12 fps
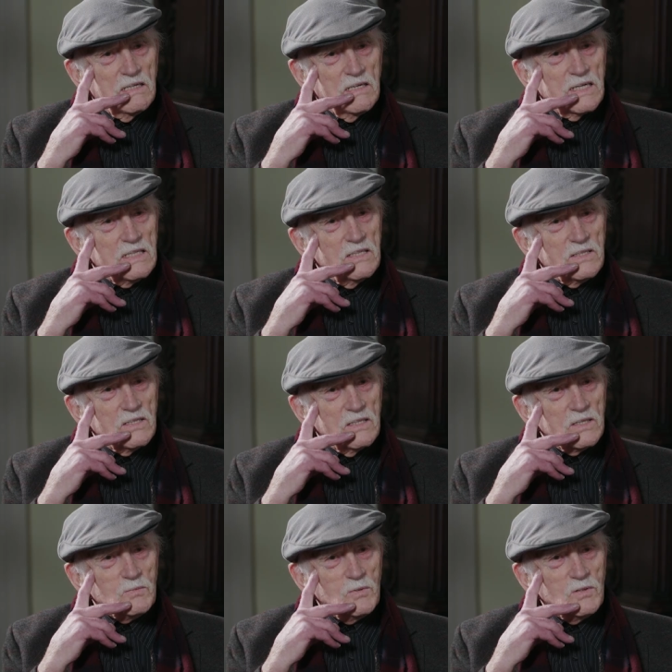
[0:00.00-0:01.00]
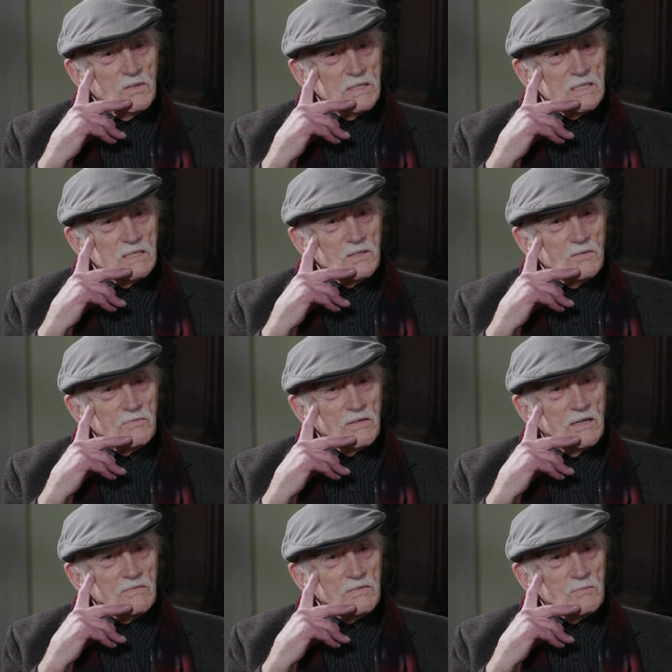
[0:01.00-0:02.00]
Actually, George Moore isn't too
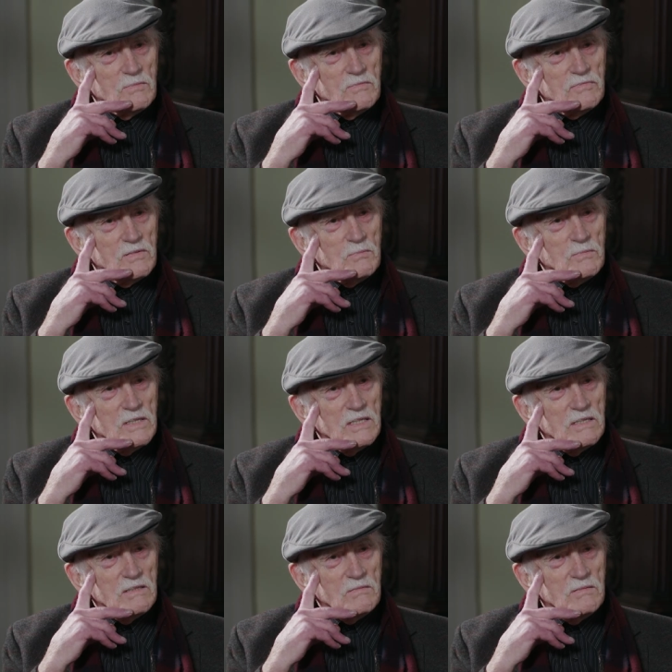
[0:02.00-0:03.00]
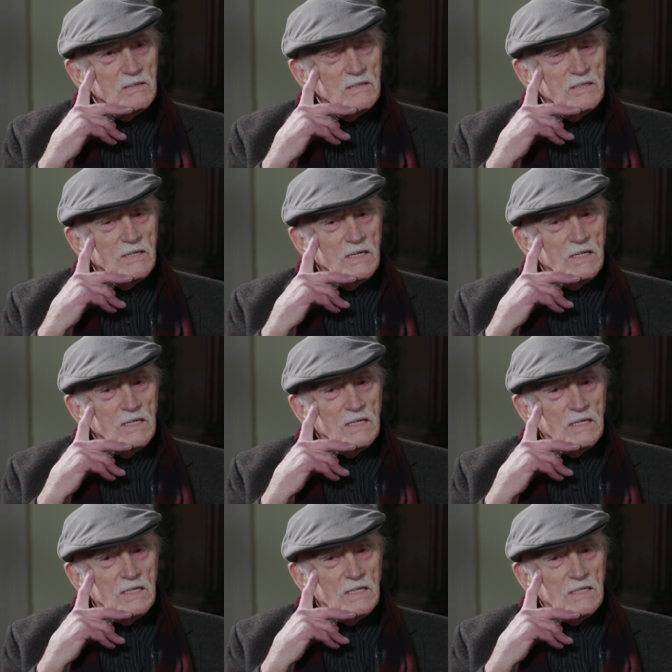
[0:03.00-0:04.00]
far from. from uh, uh,
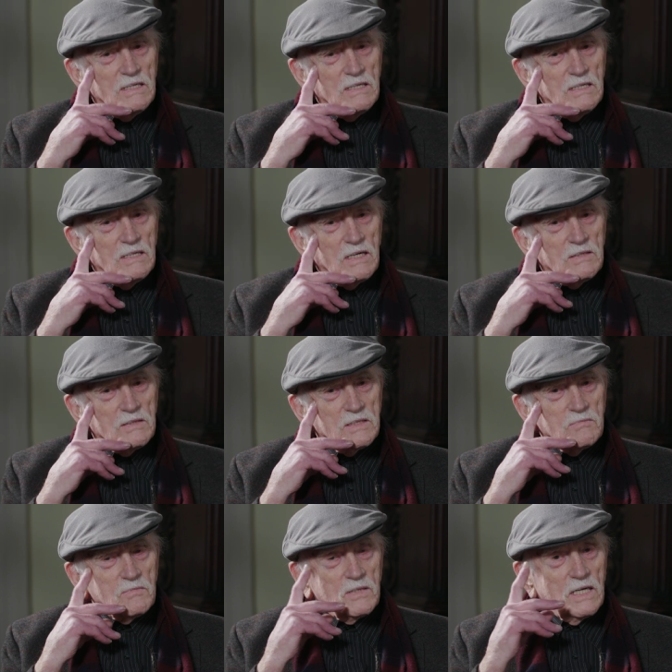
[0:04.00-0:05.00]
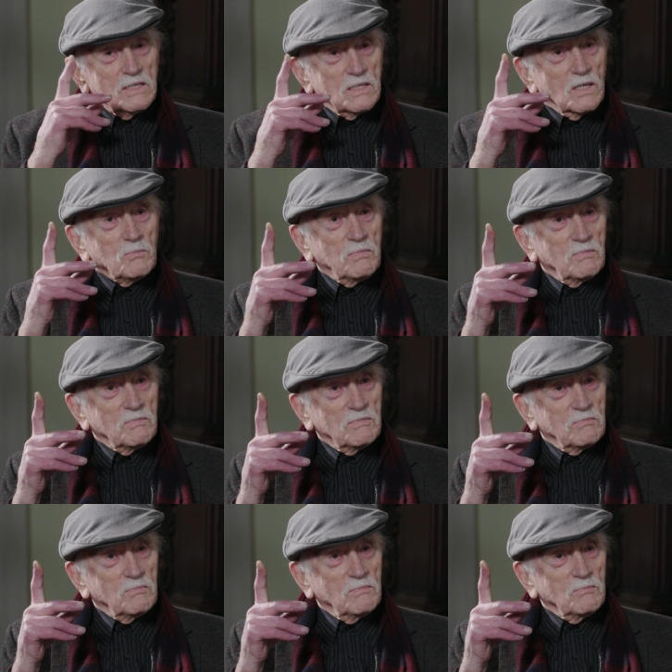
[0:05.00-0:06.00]
and we ended up
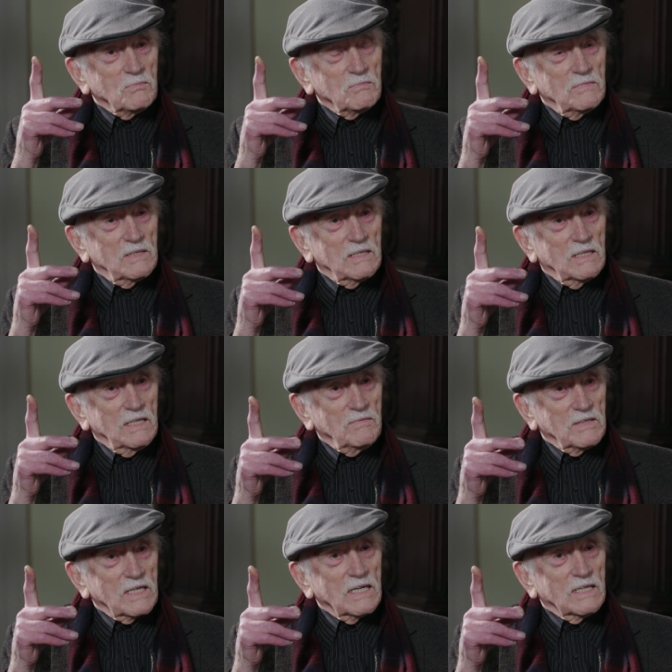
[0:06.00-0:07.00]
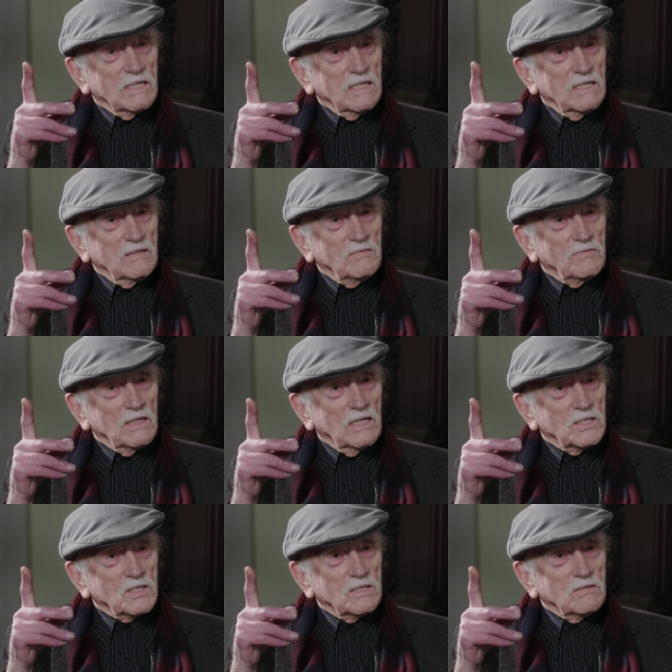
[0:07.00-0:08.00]
mm, uh, living in a
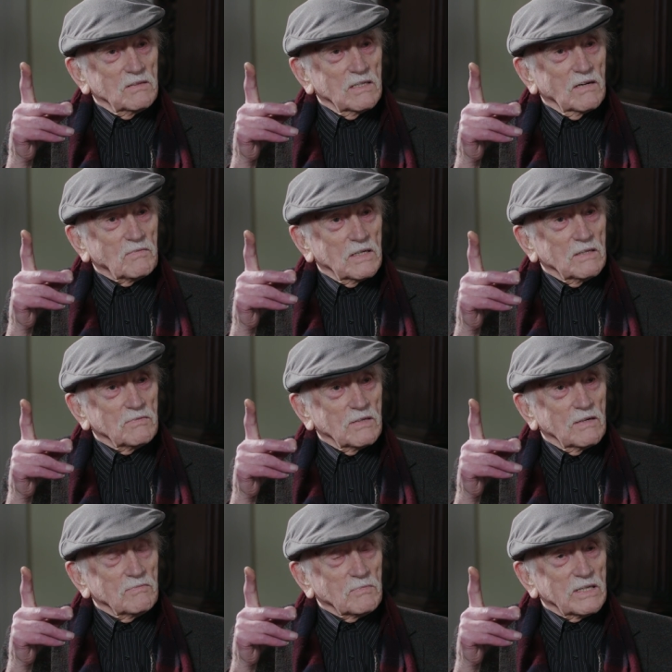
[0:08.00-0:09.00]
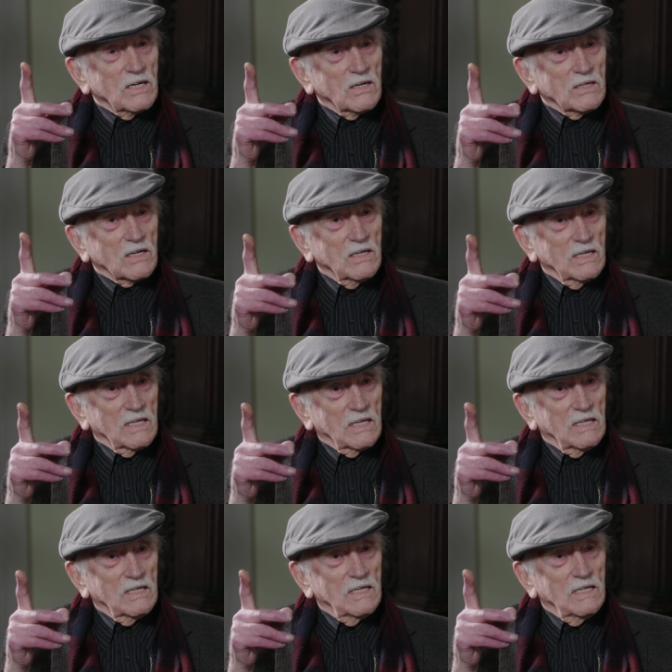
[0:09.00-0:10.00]
village not very far from Carnacon,
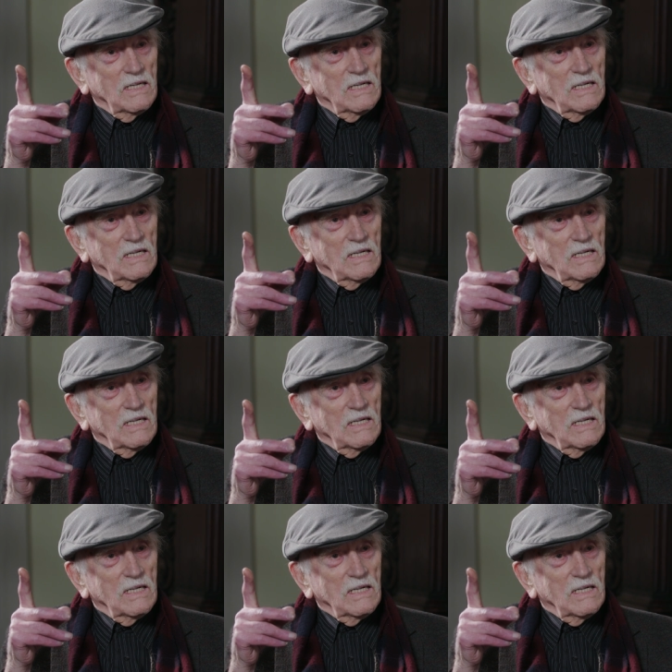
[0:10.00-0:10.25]
mm.